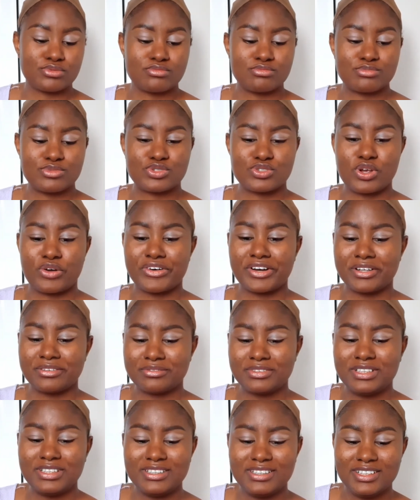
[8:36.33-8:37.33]
sorry.
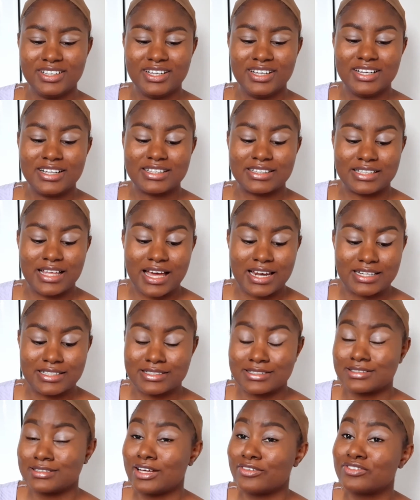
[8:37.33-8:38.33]
That
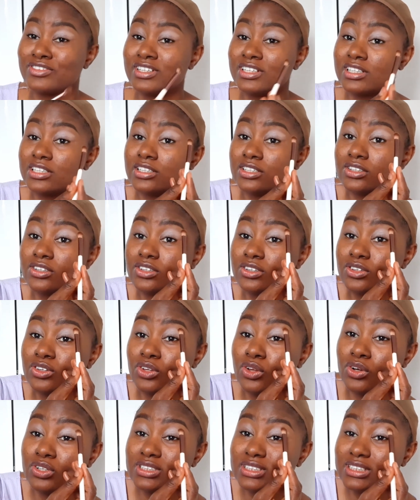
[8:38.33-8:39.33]
is definitely
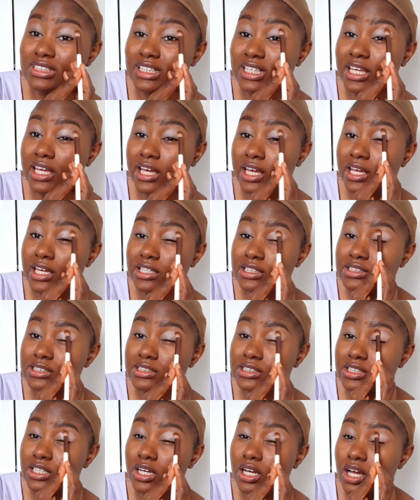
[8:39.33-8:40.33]
not the
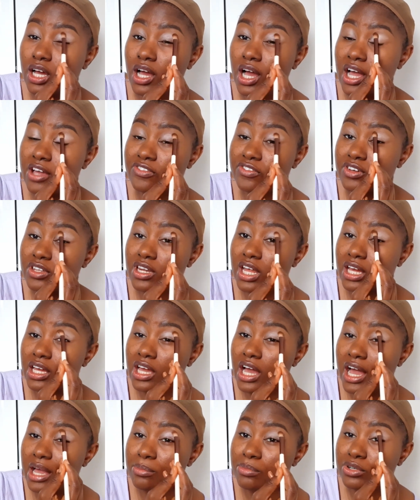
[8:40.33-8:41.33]
case. I feel
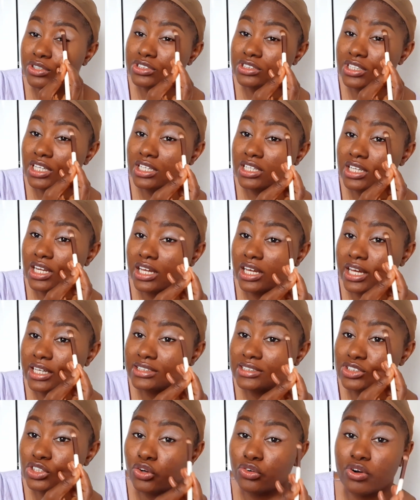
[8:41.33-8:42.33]
like I personally, like, I
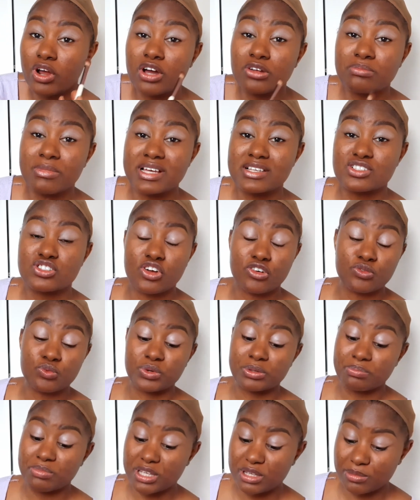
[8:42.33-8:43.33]
surround myself
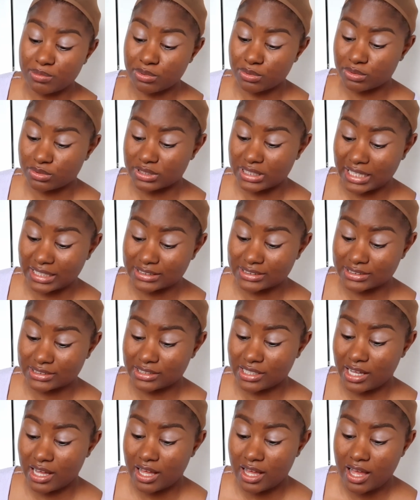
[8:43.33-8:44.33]
with people that
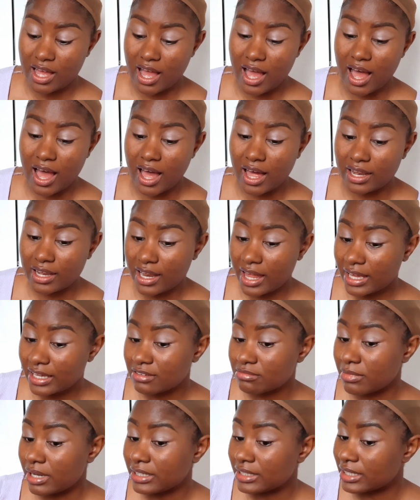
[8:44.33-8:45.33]
are
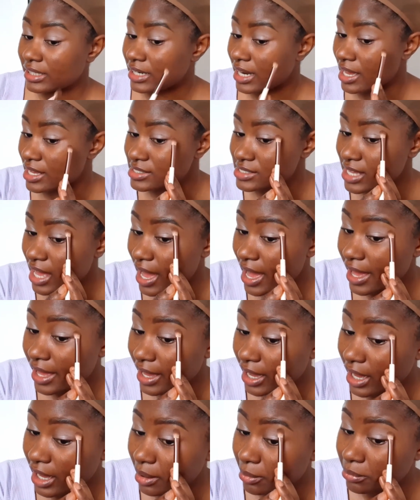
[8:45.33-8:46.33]
like-minded as I
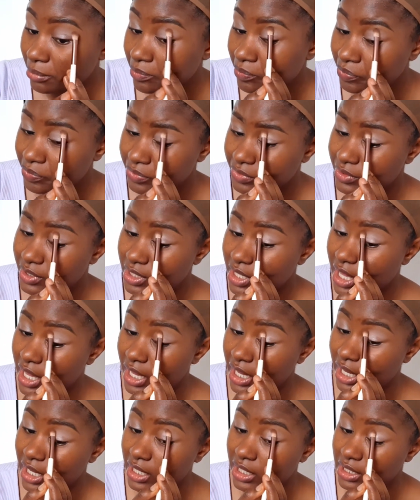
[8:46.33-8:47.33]
am,
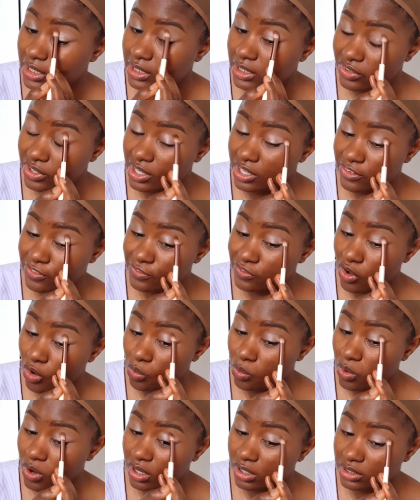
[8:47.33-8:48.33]
and if for
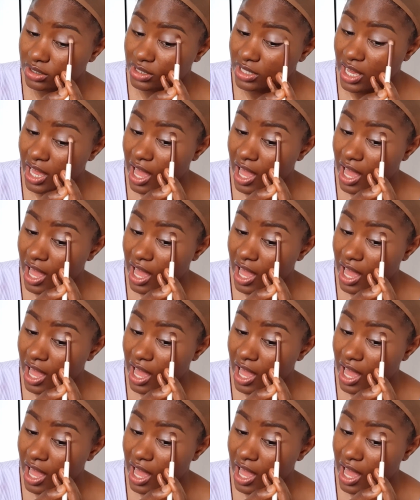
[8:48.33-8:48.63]
one,